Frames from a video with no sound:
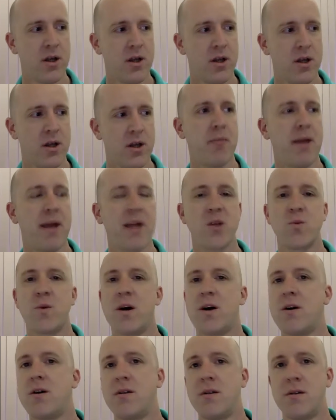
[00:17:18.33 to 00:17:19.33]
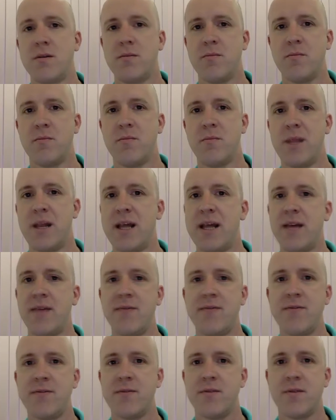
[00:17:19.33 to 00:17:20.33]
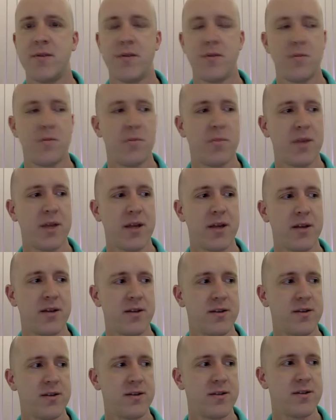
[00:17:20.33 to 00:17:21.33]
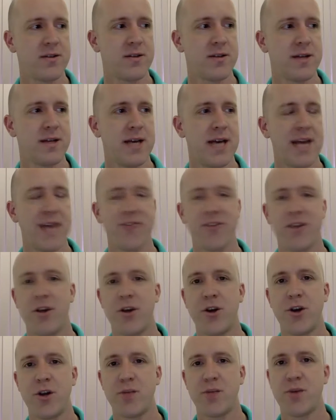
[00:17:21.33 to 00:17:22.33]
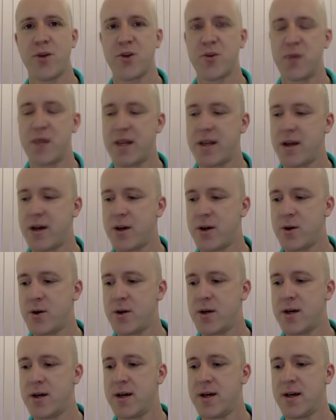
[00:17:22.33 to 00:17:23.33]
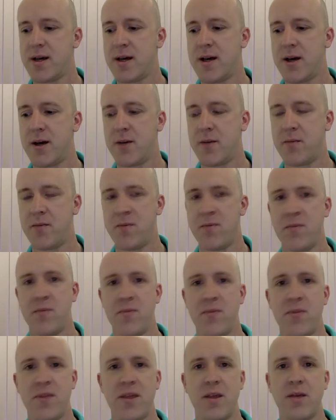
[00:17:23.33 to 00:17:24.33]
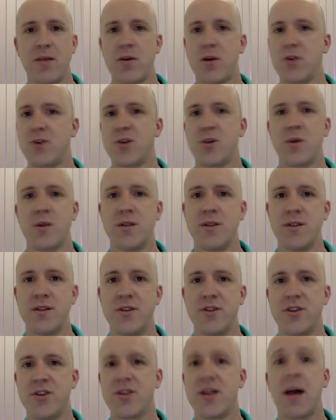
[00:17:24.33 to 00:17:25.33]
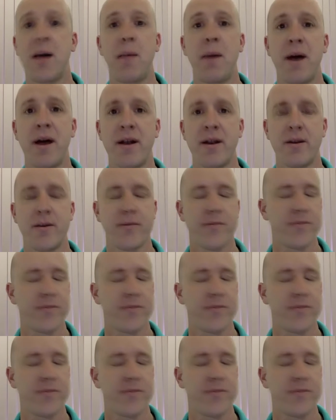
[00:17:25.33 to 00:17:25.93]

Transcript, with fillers: that you may as well believe because even though you couldn't possibly know, um, the consequences are just that bad.